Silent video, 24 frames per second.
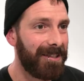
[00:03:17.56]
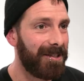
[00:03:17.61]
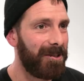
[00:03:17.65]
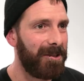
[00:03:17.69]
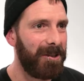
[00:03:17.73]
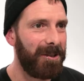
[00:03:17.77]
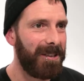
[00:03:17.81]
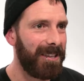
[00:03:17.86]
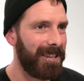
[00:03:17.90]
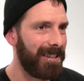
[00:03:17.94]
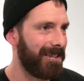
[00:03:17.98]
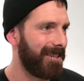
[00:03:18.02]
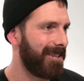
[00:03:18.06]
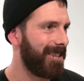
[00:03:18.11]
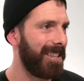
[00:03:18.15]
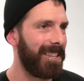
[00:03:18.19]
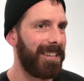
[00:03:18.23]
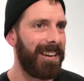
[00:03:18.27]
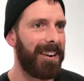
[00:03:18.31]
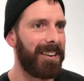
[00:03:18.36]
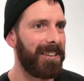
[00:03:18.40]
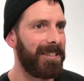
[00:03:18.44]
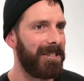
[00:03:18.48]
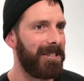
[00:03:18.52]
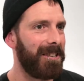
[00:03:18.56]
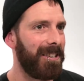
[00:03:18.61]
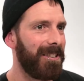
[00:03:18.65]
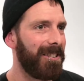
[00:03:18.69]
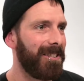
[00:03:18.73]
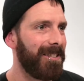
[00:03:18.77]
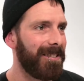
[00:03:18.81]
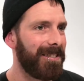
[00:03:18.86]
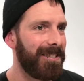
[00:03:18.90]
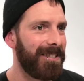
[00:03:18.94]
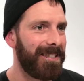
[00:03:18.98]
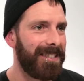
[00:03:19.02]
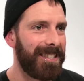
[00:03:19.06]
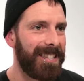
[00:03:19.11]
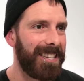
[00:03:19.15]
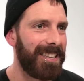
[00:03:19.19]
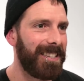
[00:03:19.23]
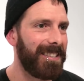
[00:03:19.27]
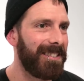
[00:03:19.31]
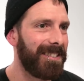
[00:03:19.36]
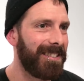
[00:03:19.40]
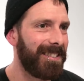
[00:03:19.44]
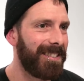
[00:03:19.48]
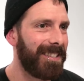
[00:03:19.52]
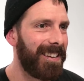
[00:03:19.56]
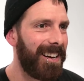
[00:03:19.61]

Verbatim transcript: students, the young adults, it's,